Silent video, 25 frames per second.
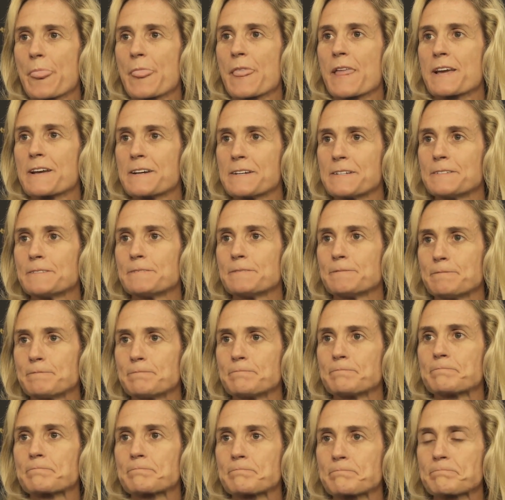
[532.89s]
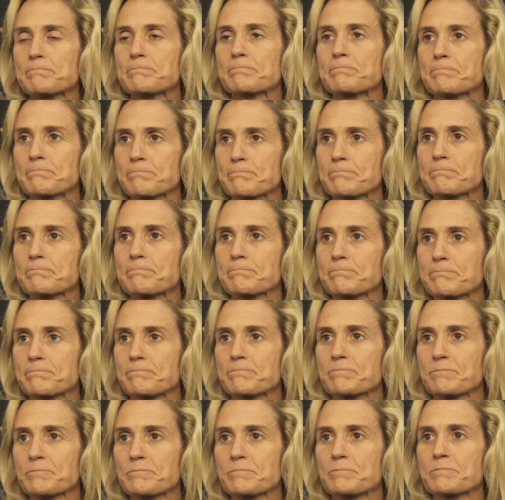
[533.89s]
last season, obviously sort of
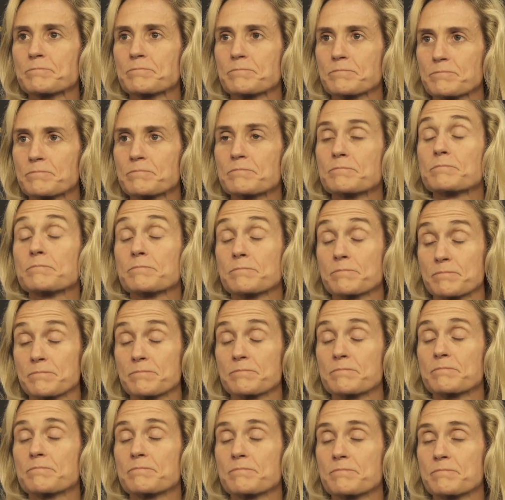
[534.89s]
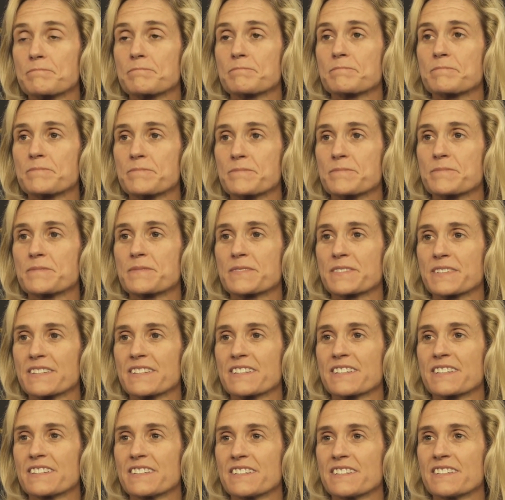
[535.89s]
exemplified with a midseason
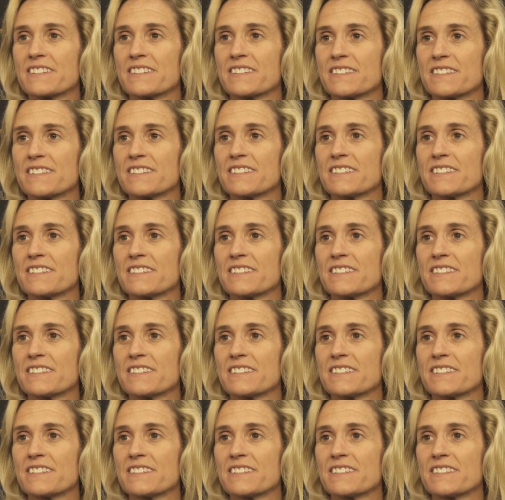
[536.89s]
coaching change.